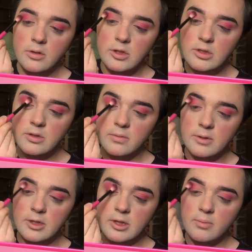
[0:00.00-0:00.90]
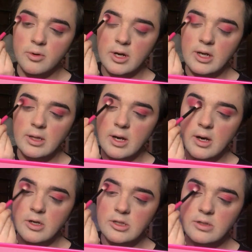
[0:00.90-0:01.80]
Just to really bring it
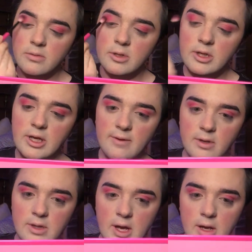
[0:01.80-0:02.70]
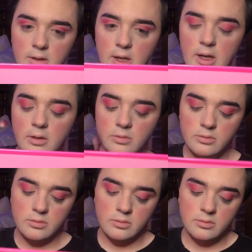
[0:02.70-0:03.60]
there, just to really give it that, like,
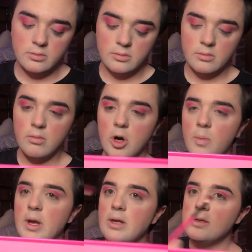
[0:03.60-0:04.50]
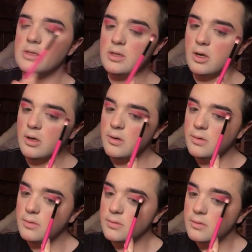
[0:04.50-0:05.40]
moment, you know?